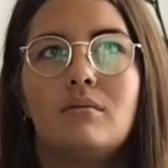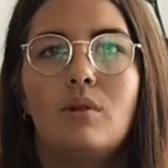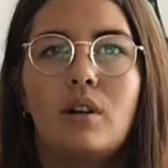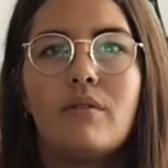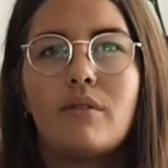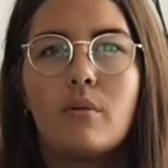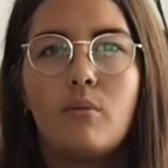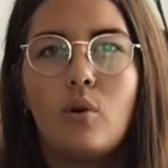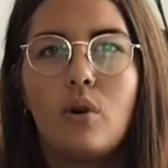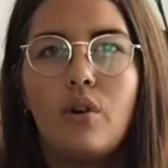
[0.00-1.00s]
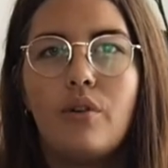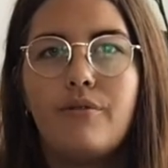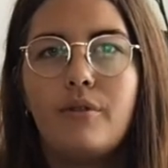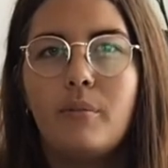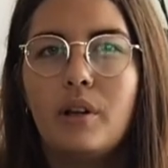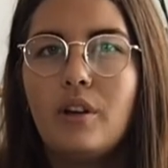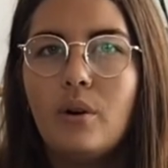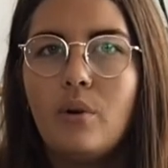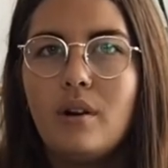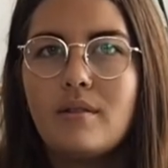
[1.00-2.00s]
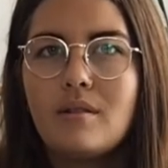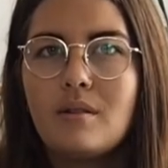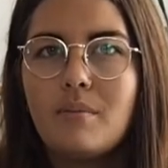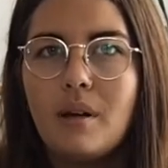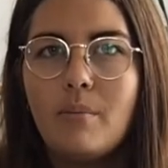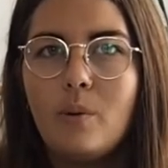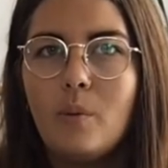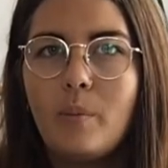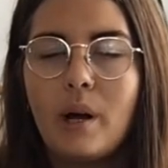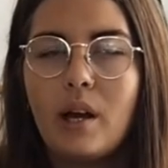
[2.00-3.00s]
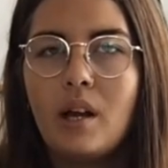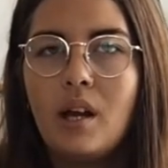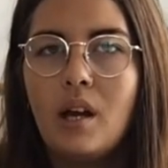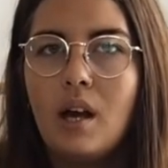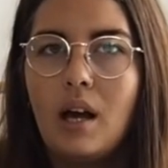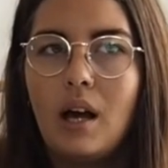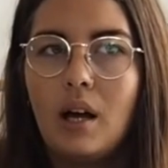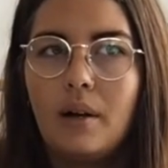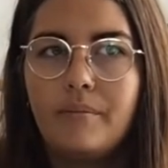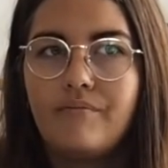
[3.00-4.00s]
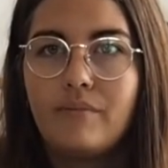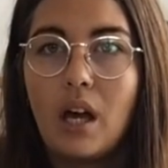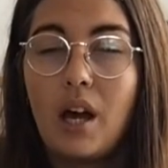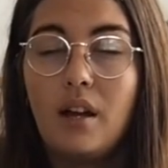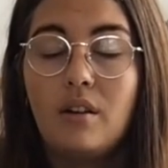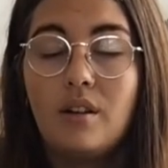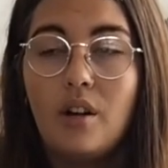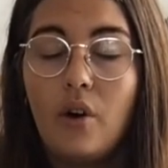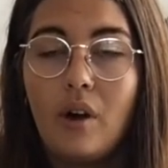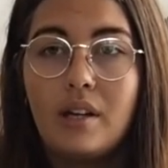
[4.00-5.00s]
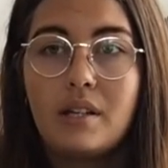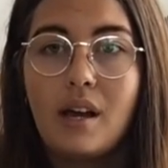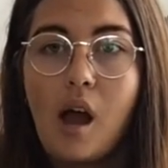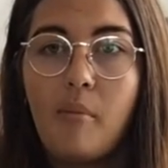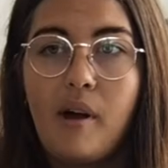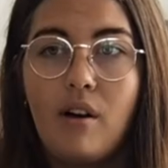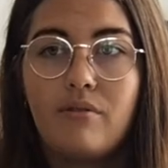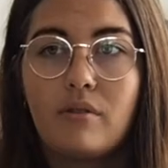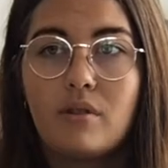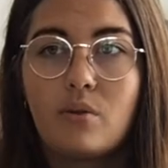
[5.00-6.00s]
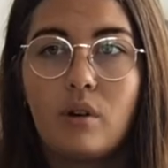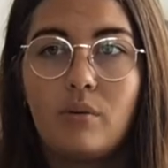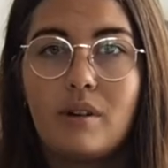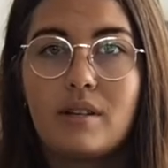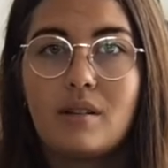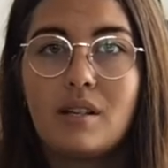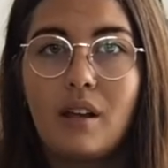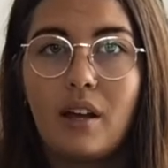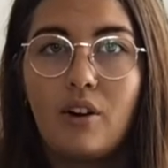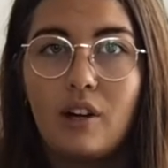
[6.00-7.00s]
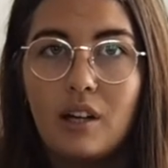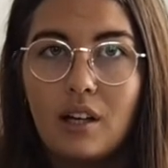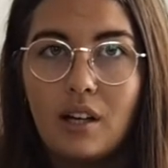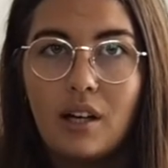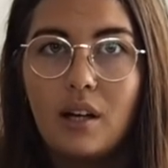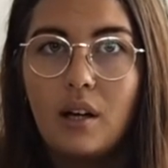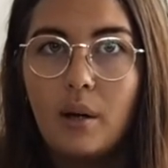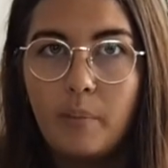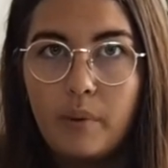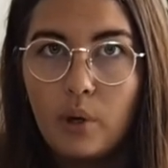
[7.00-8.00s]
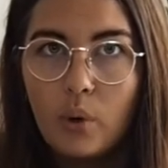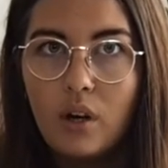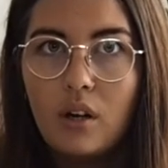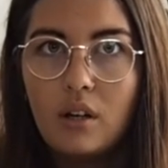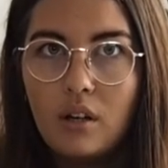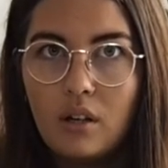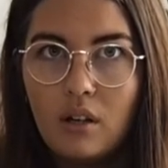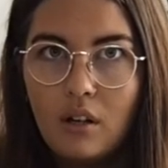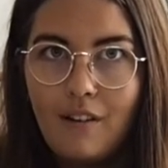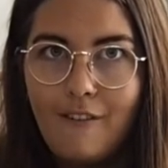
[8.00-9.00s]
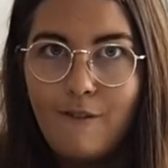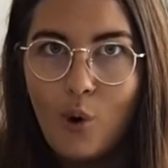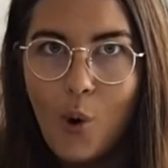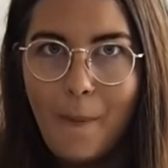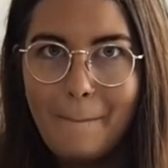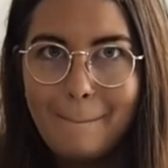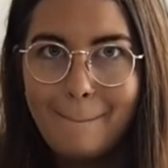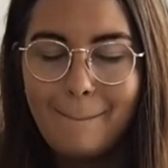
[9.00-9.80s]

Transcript: one of the more familiar oils to people, but I had no idea how powerful this oil was until I got it in a pure form.